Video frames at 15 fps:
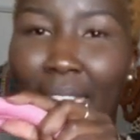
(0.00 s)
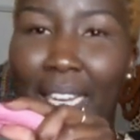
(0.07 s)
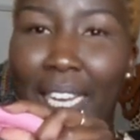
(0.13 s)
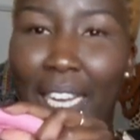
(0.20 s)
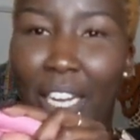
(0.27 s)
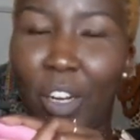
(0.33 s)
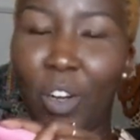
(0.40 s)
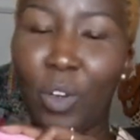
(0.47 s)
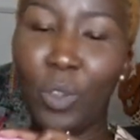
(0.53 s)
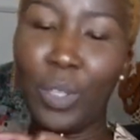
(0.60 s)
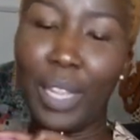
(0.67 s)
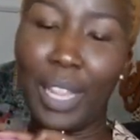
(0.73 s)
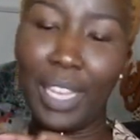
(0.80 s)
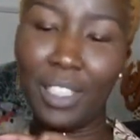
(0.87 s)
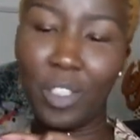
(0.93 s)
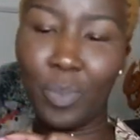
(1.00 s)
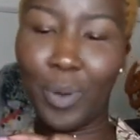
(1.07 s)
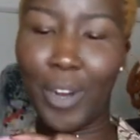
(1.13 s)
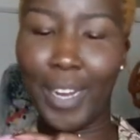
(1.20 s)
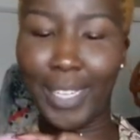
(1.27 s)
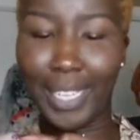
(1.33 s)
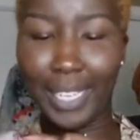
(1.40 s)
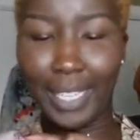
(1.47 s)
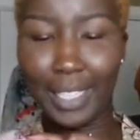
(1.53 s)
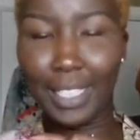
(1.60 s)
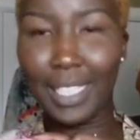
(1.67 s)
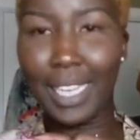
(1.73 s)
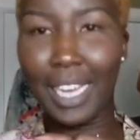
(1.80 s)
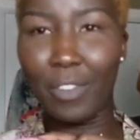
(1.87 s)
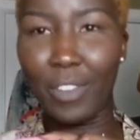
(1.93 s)
Now, this
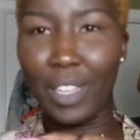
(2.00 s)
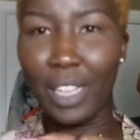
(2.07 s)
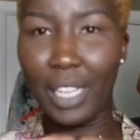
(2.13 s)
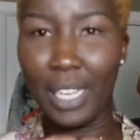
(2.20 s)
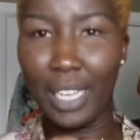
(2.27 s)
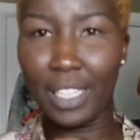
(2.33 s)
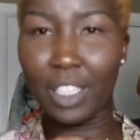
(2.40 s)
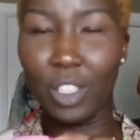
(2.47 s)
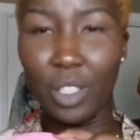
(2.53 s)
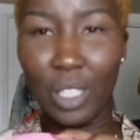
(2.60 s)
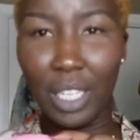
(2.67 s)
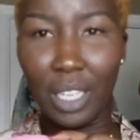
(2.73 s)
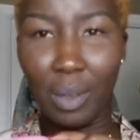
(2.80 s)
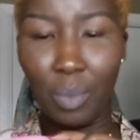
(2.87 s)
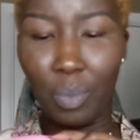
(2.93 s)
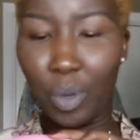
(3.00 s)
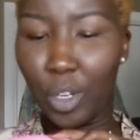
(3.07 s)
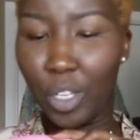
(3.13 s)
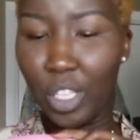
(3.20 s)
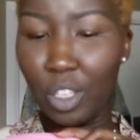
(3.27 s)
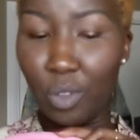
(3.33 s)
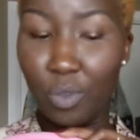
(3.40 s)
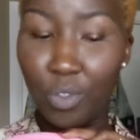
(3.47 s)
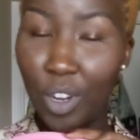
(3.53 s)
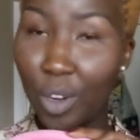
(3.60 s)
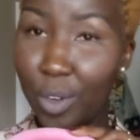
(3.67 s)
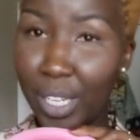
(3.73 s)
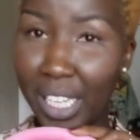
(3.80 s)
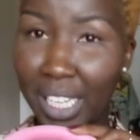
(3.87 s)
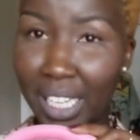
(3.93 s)
pocket, I feel like you can put your
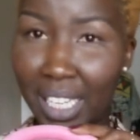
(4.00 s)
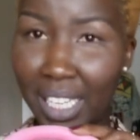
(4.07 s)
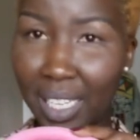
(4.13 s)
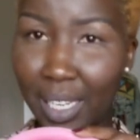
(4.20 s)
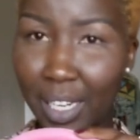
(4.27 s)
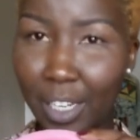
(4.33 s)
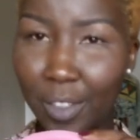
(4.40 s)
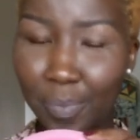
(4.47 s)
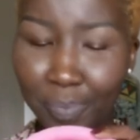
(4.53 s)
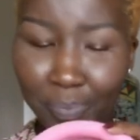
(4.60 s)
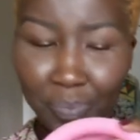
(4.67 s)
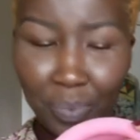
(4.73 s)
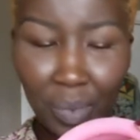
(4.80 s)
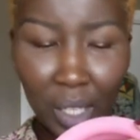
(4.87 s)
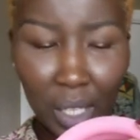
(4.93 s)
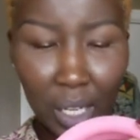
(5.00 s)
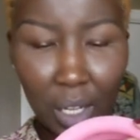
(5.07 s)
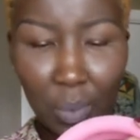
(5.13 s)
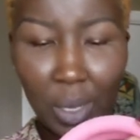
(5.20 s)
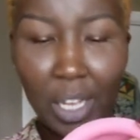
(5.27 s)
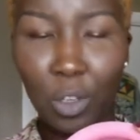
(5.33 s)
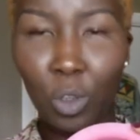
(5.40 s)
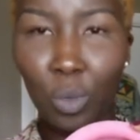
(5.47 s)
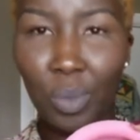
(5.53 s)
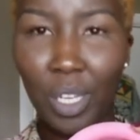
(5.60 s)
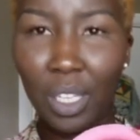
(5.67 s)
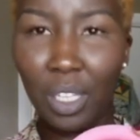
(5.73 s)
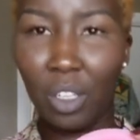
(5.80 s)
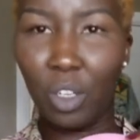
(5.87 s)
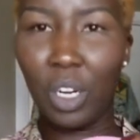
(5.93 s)
phone in here, but it'll
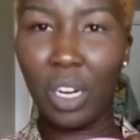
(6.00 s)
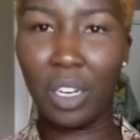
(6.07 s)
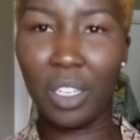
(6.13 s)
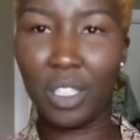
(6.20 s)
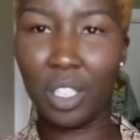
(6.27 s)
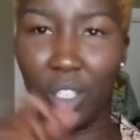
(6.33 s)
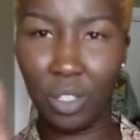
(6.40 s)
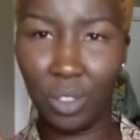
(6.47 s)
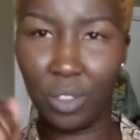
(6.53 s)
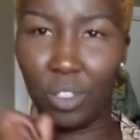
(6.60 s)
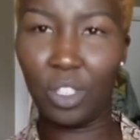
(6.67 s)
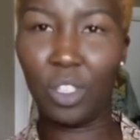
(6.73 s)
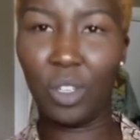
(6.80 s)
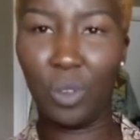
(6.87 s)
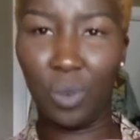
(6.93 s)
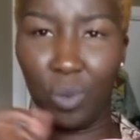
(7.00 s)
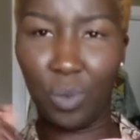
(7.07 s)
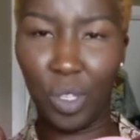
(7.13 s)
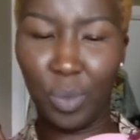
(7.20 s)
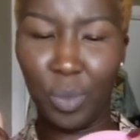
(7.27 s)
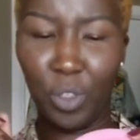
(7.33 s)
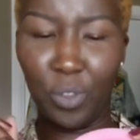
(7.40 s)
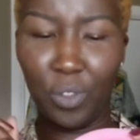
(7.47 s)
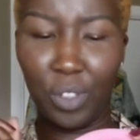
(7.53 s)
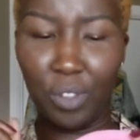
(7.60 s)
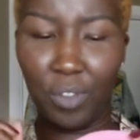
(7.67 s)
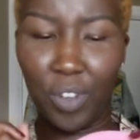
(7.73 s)
be a little hard to, you know, remove the